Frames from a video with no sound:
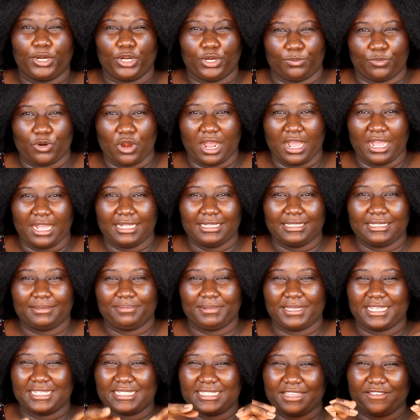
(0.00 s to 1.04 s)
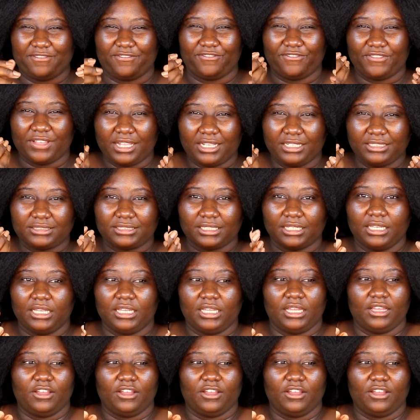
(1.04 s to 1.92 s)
perm rods because they felt